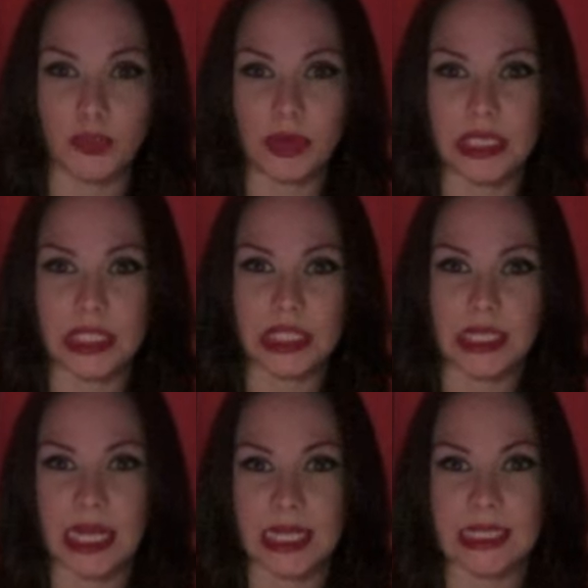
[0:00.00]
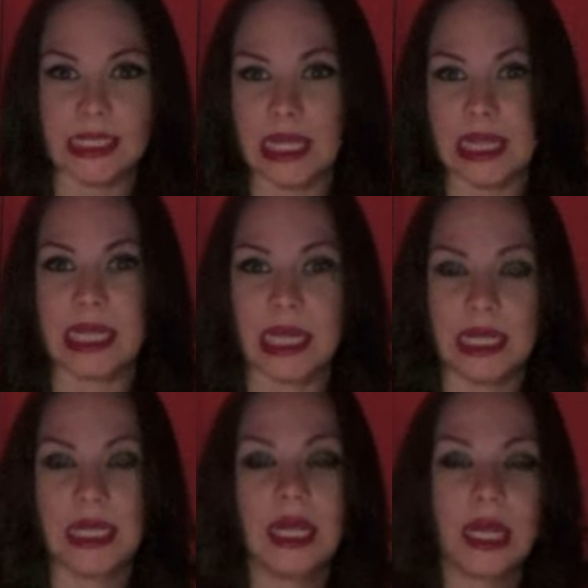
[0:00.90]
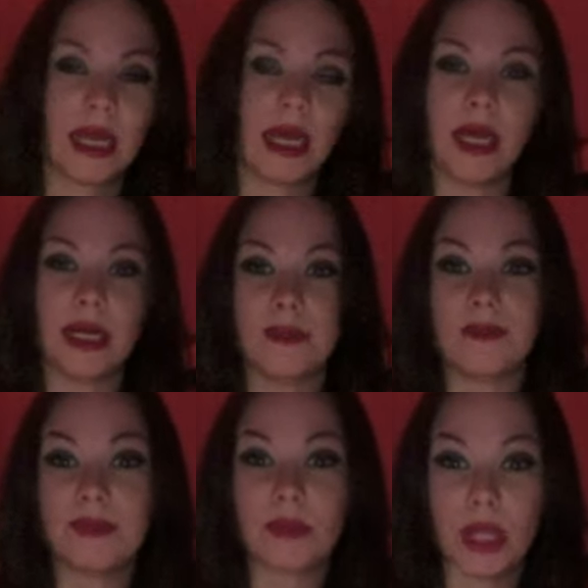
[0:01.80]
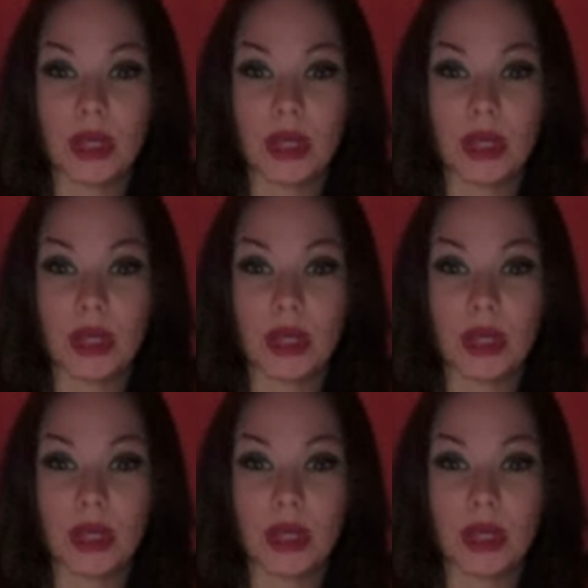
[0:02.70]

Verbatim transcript: You probably just can't stand that.